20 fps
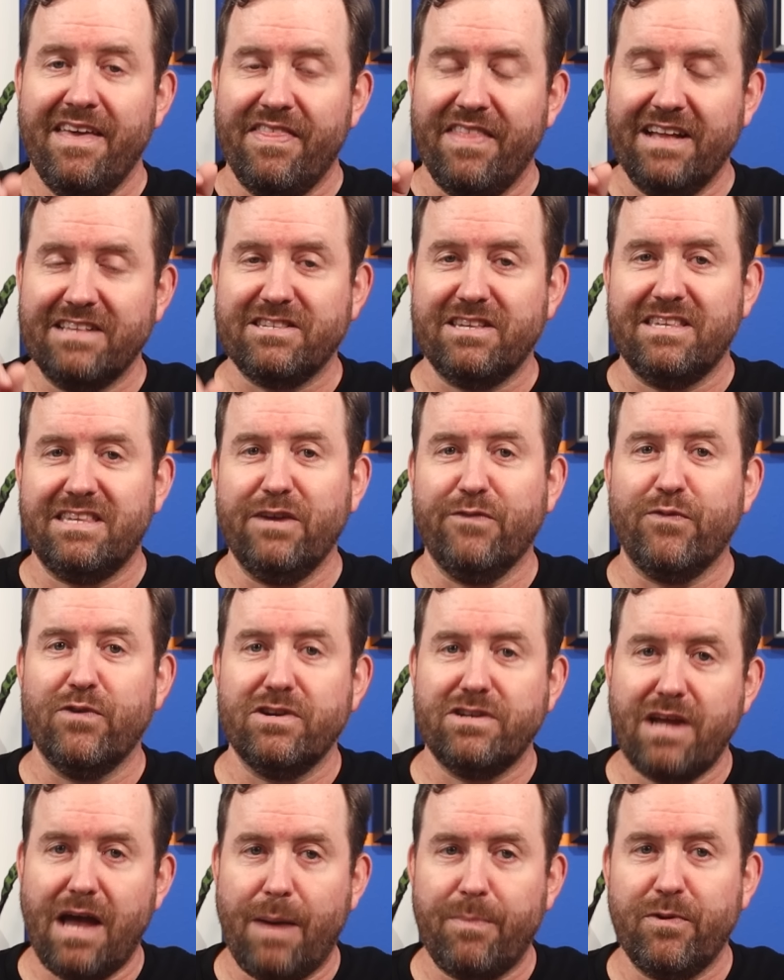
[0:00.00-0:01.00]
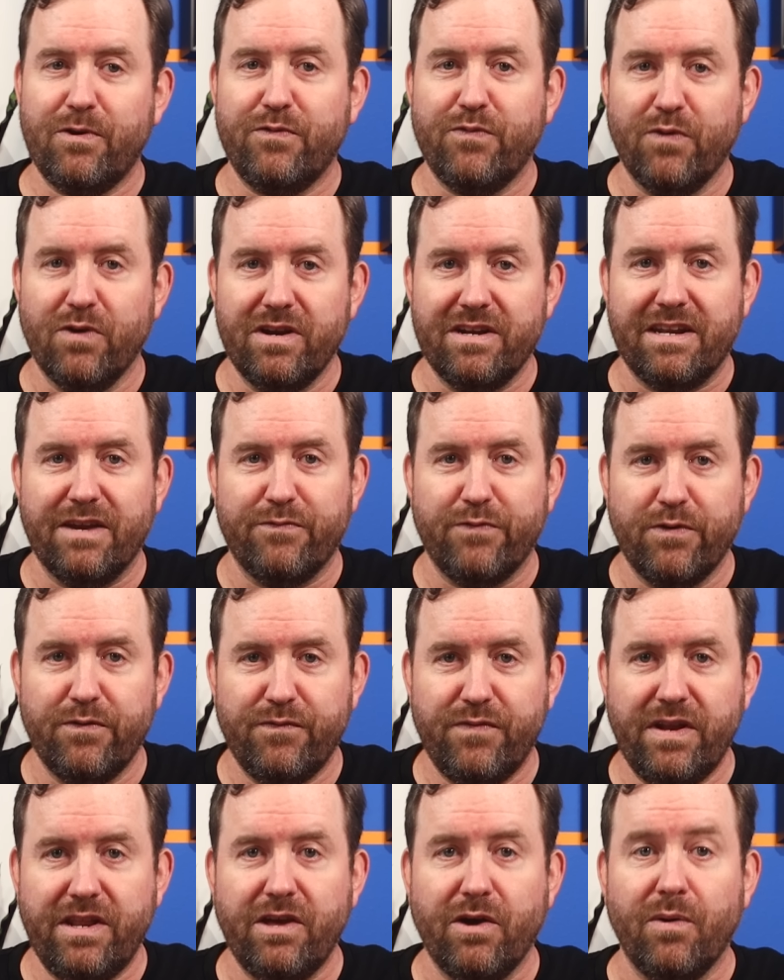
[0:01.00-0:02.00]
that's a different topic for a different
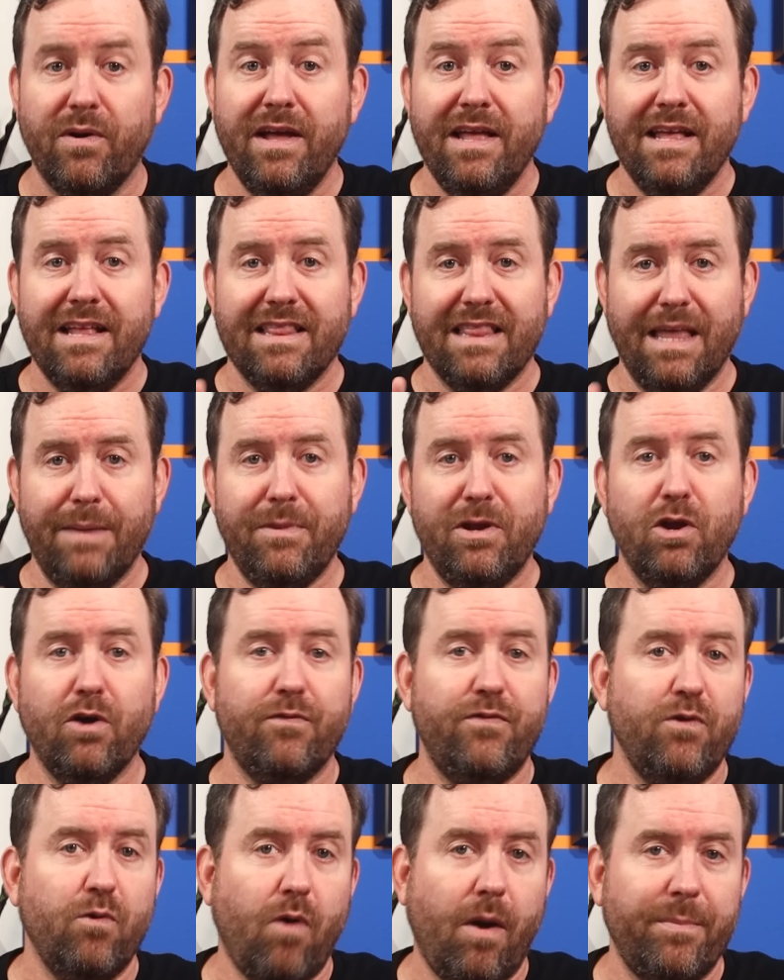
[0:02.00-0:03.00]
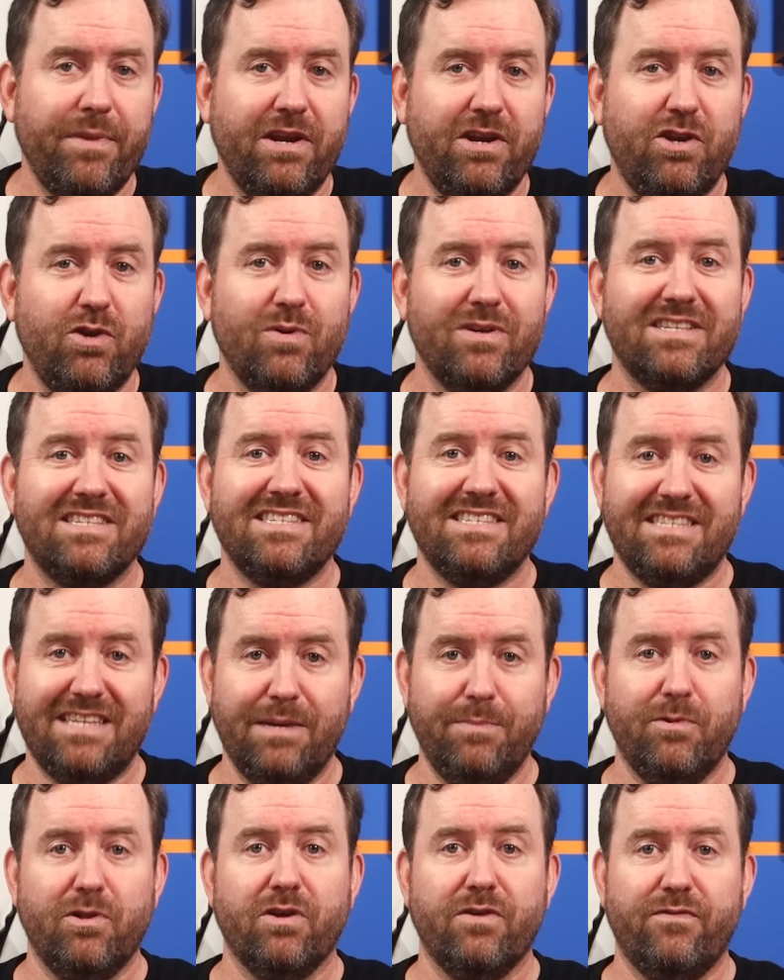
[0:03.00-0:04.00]
video. Let me know if you want me to do a
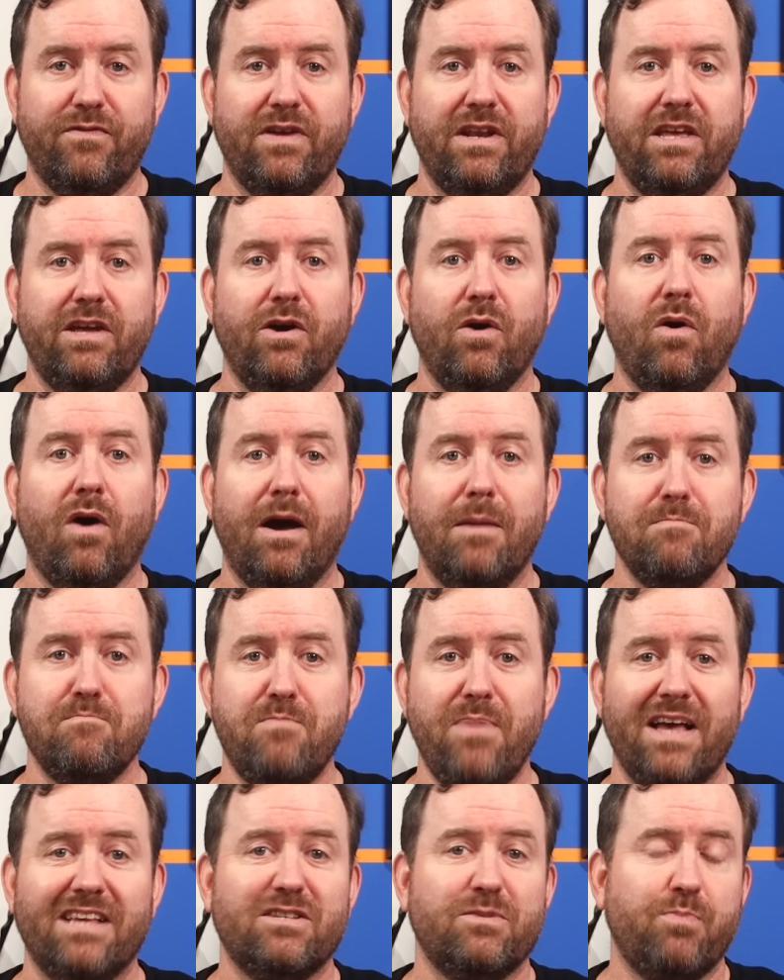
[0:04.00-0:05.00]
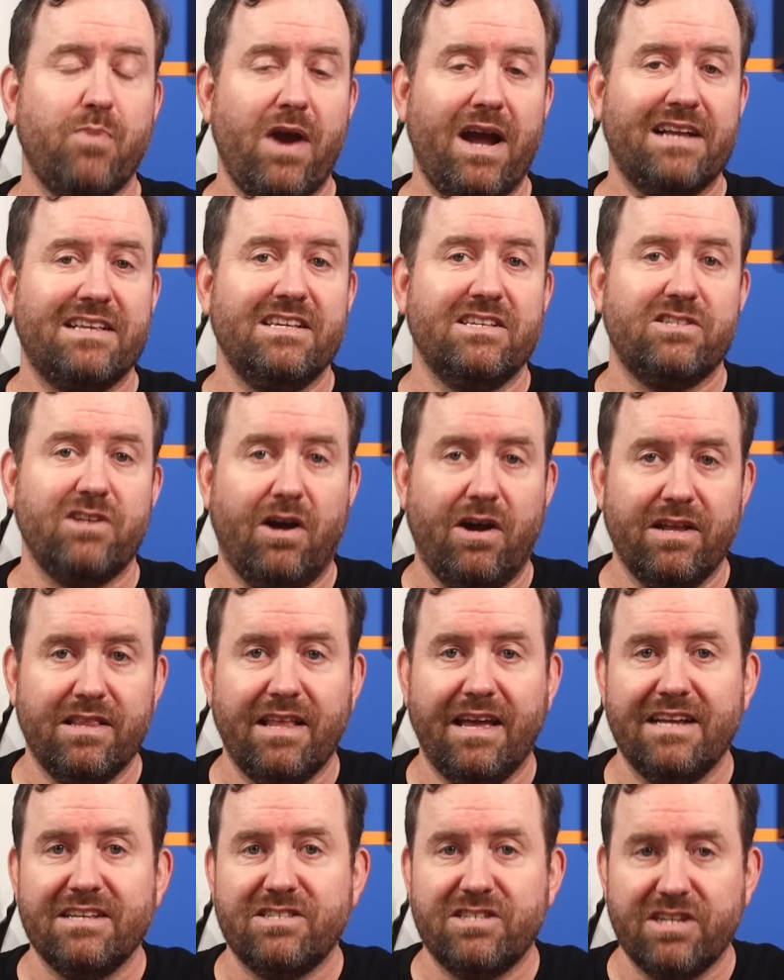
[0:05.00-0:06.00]
similar video on best practice
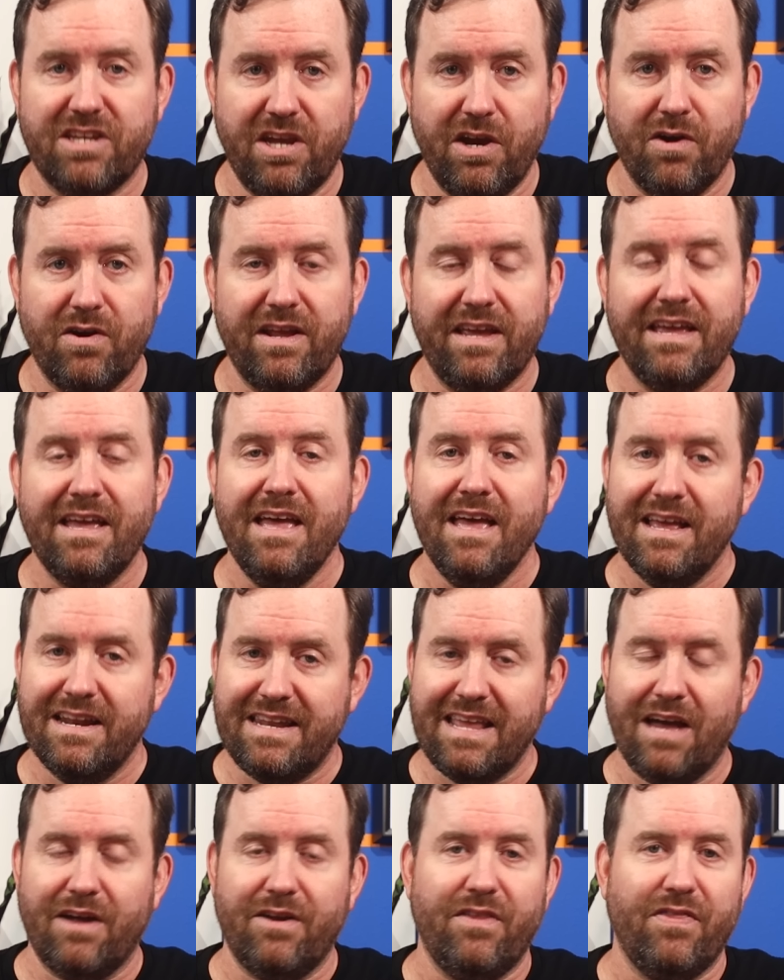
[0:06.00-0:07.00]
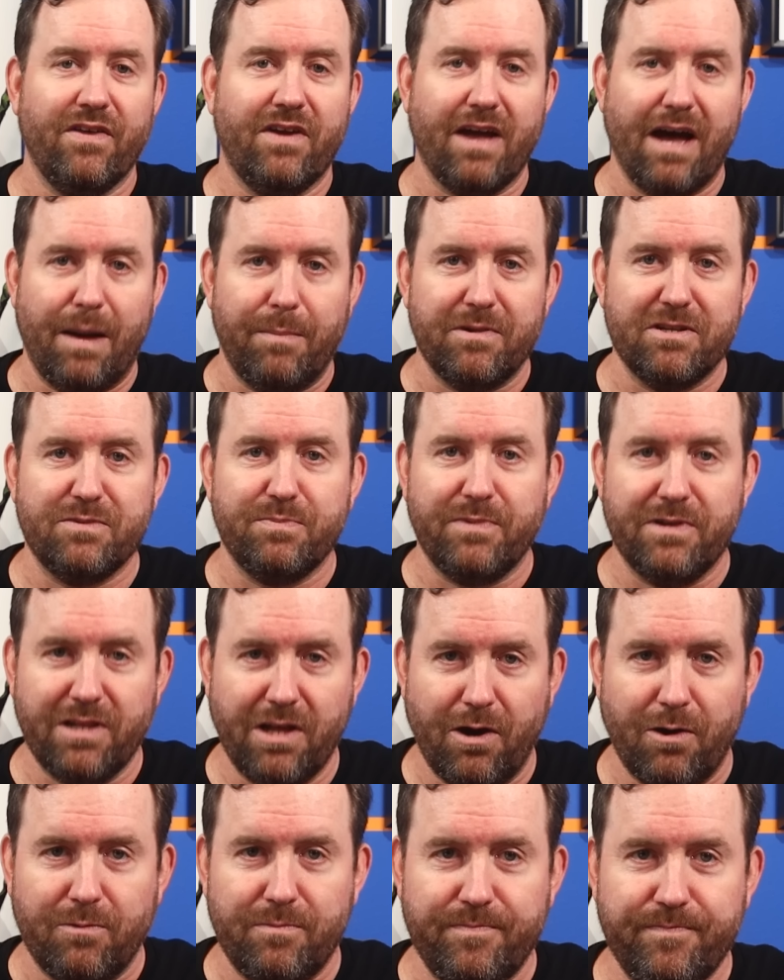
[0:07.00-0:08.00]
online security down in the comments
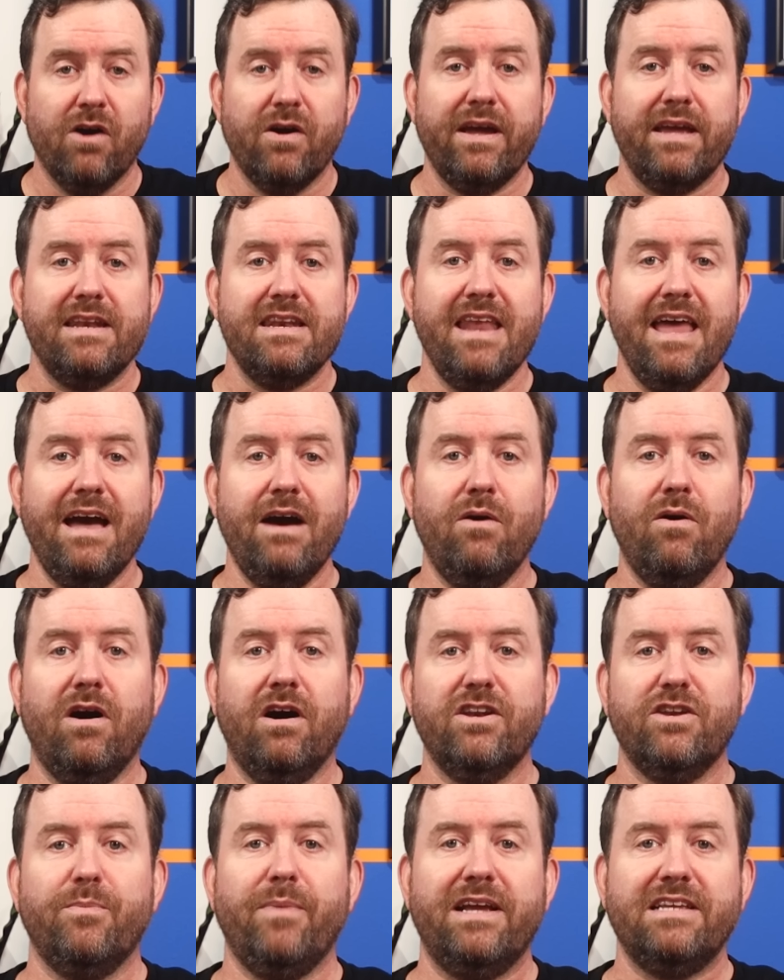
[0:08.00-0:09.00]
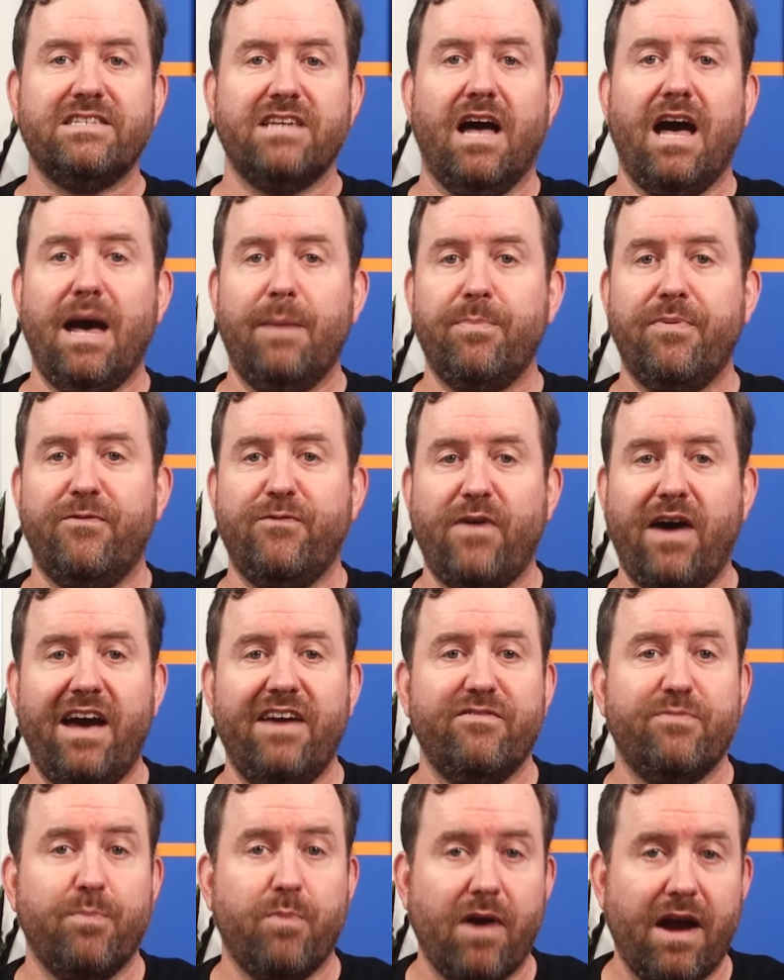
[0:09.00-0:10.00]
below. Okay, now onto my top
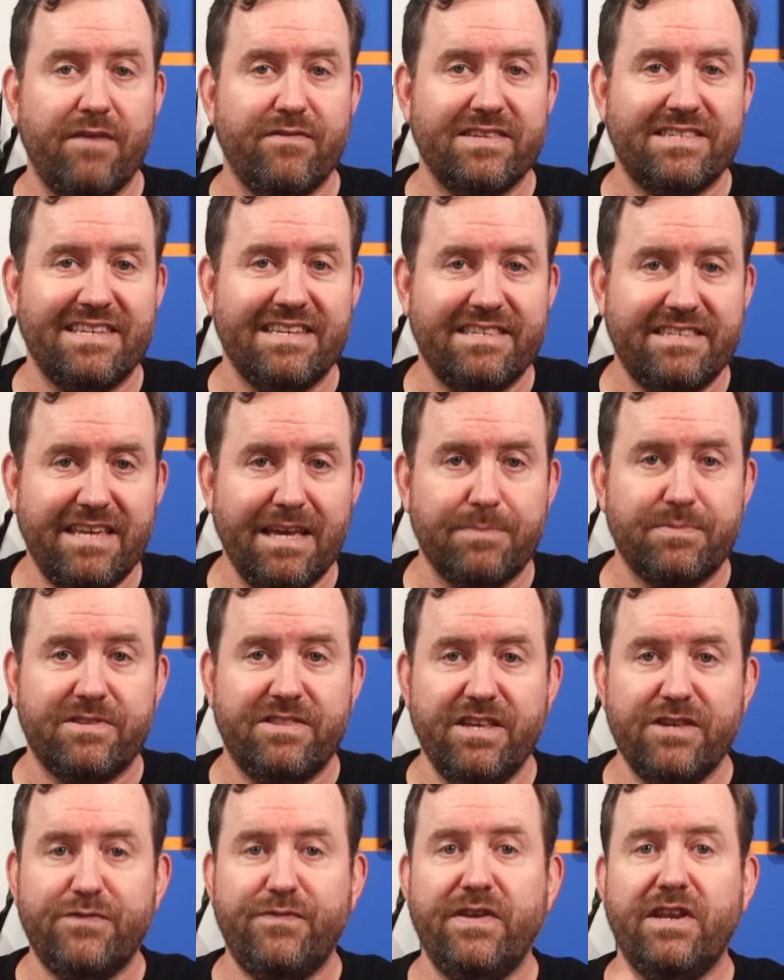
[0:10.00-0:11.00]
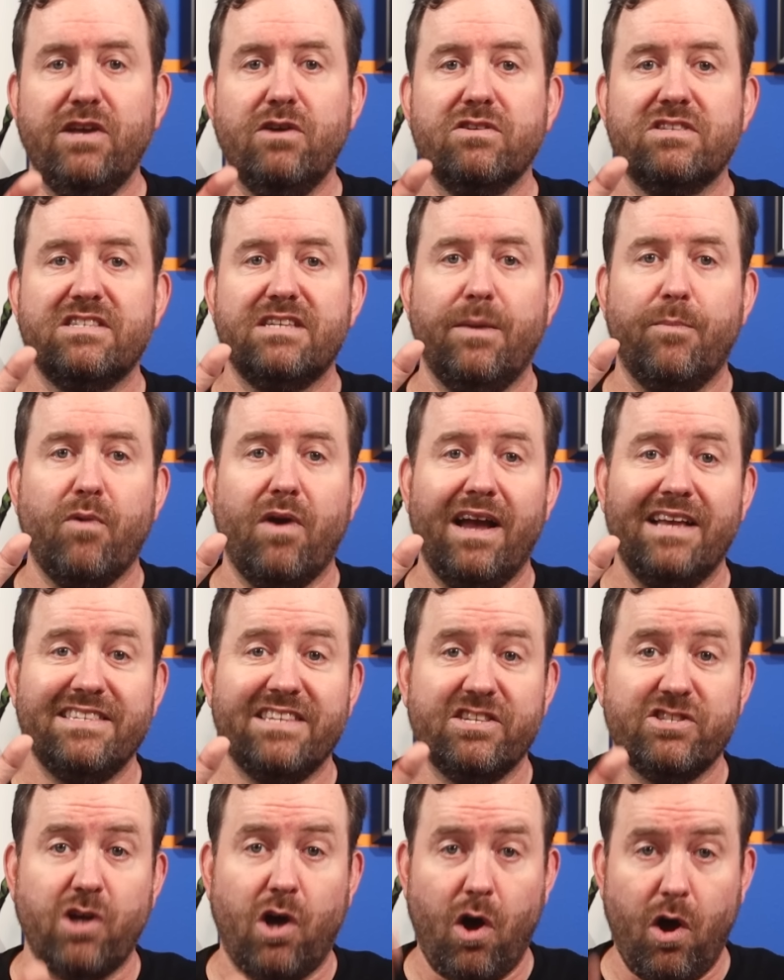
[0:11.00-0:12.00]
five privacy tips. This video
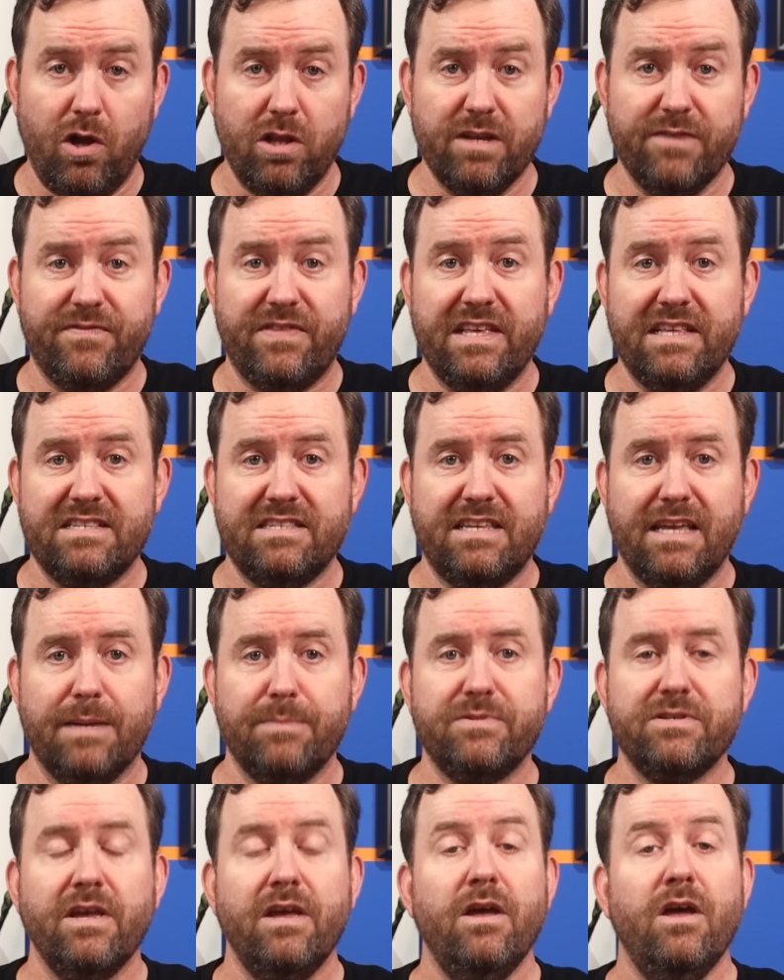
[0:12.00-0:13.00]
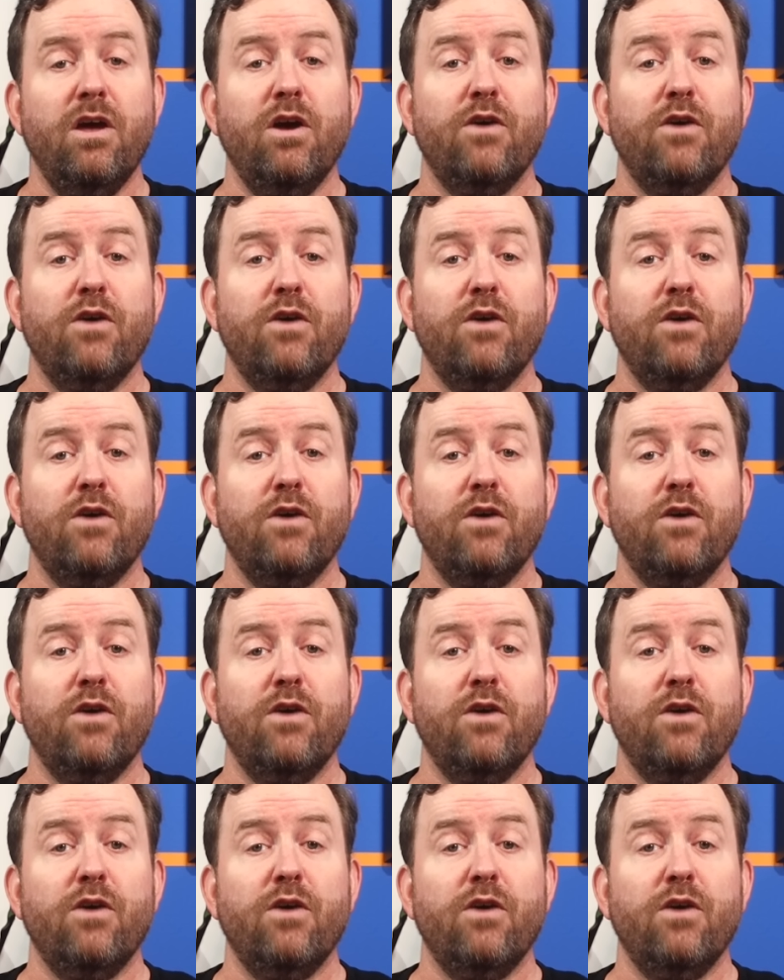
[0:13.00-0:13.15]
summarizes all of these tips